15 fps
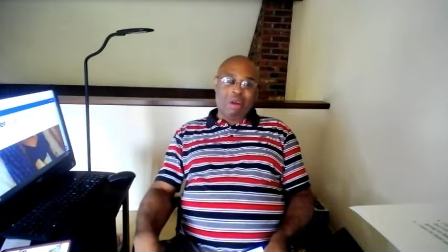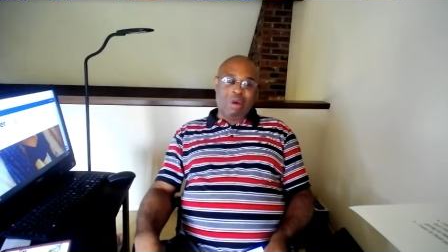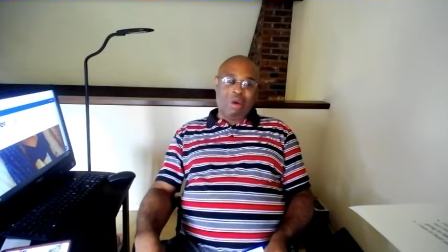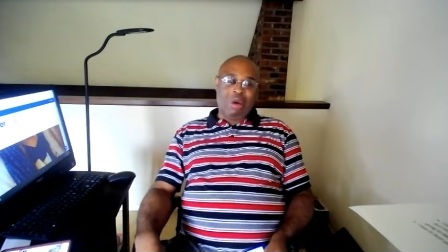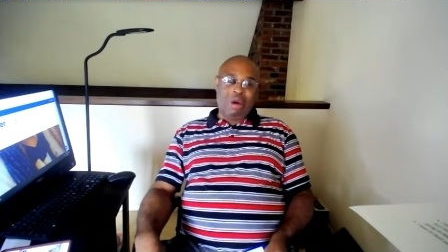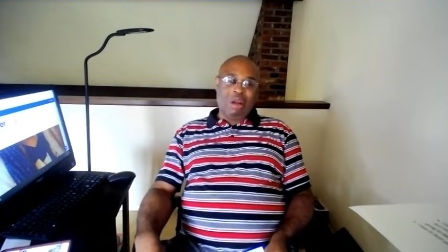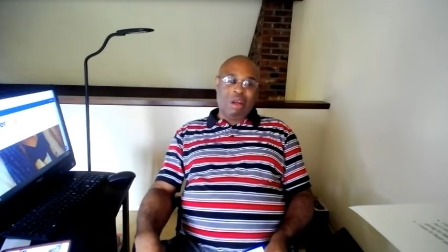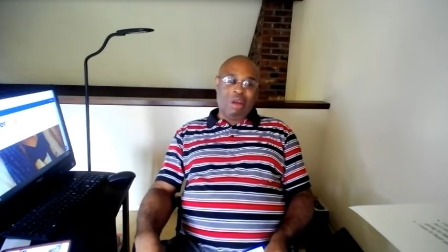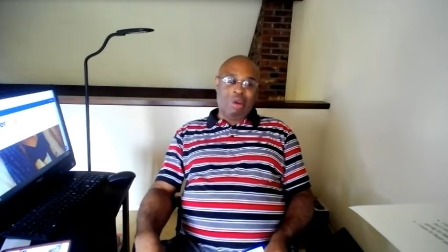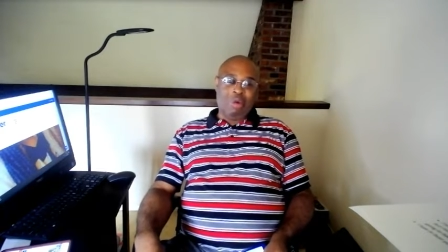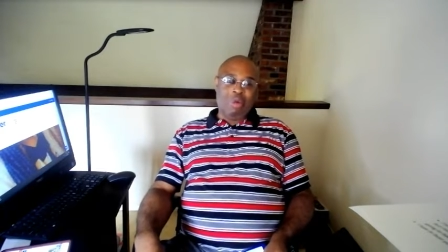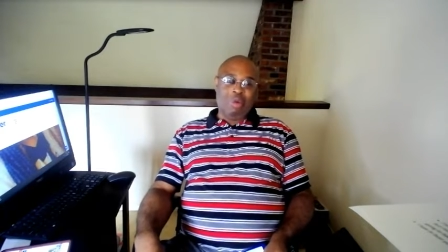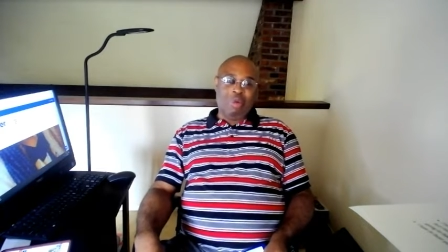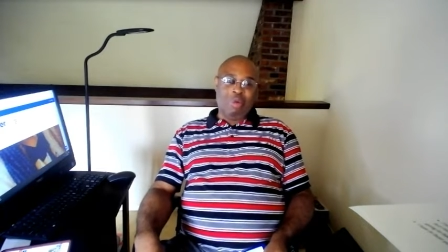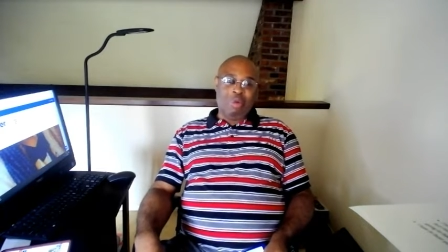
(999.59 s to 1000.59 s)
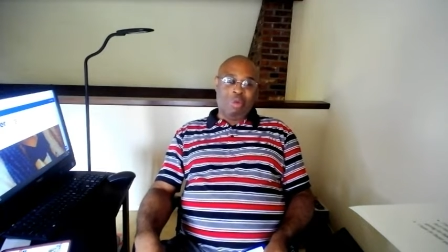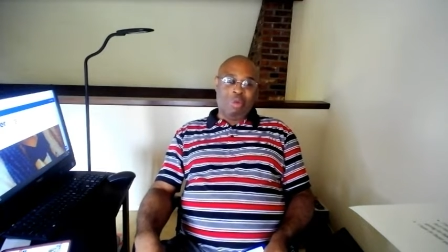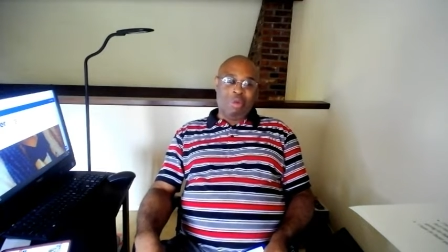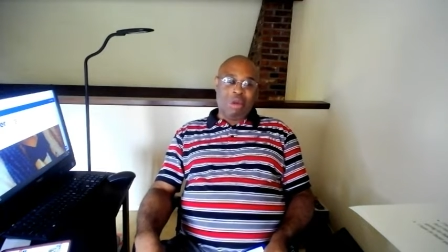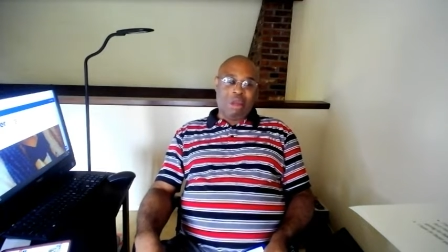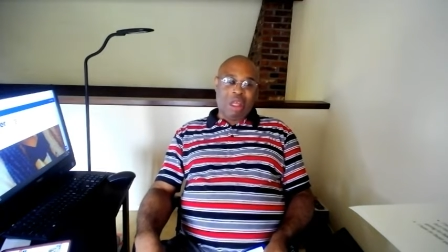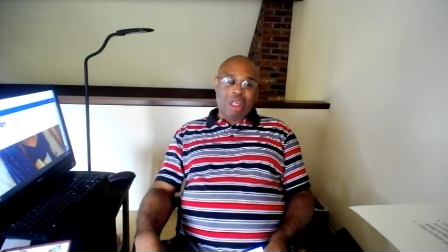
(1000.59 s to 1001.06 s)
going
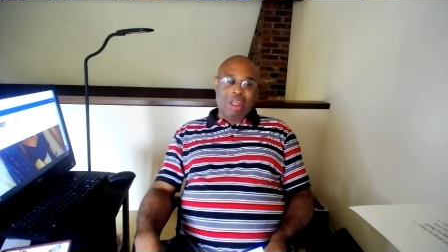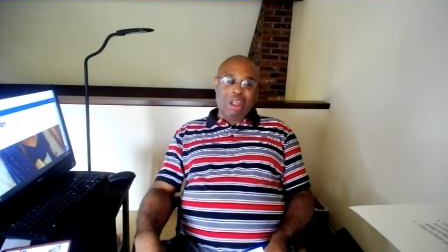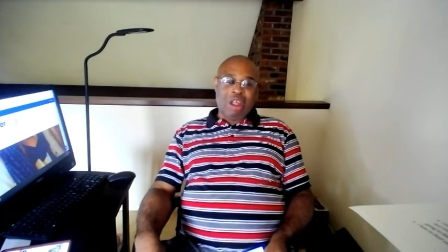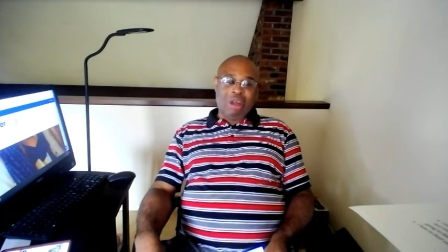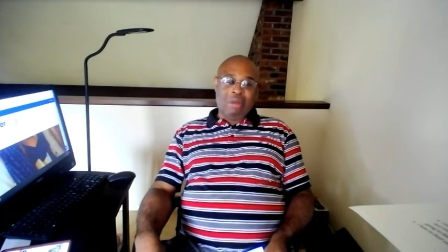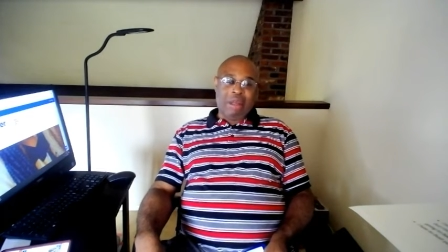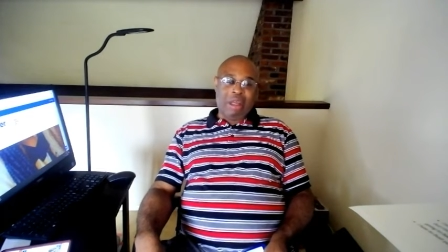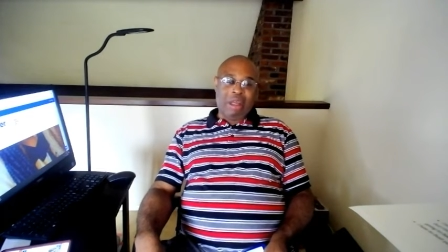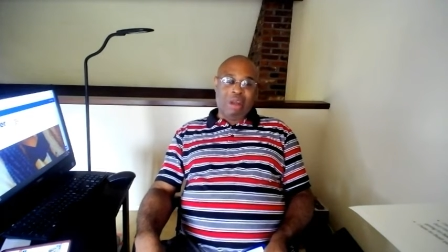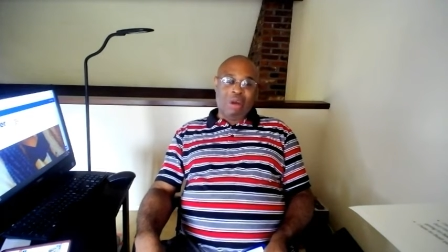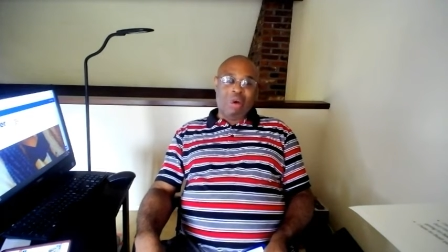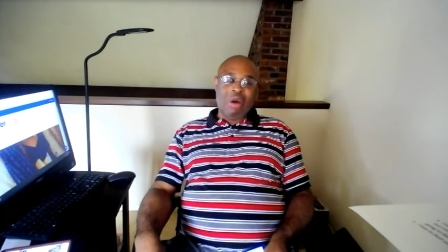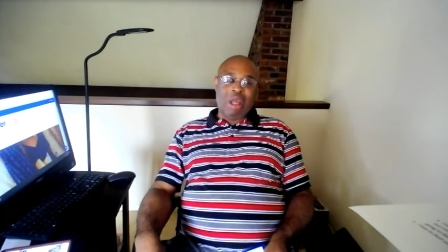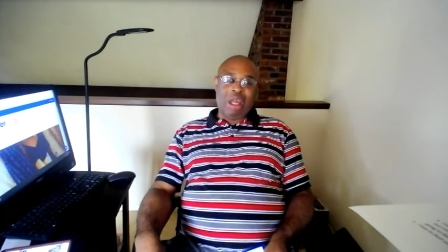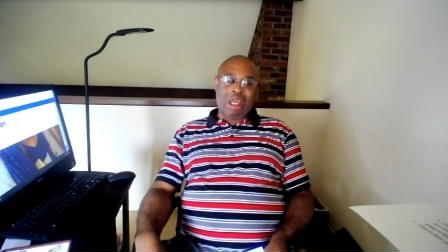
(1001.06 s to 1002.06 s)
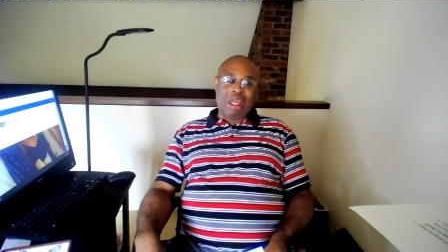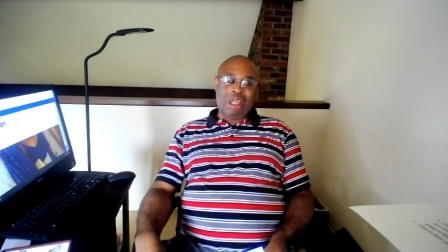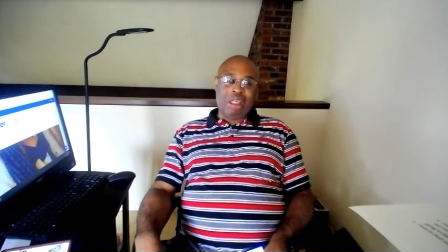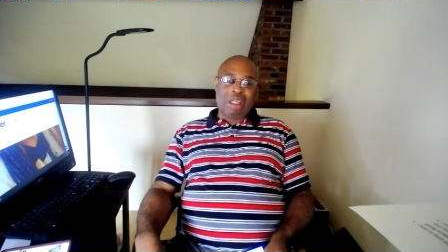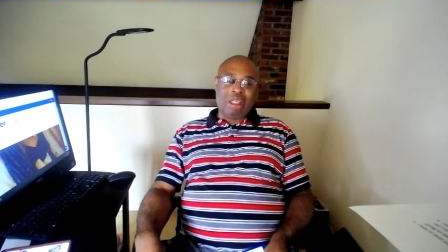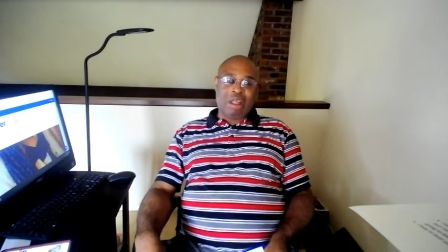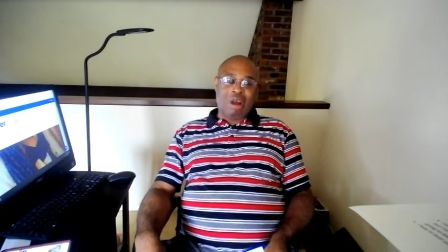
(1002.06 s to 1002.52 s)
to you could be going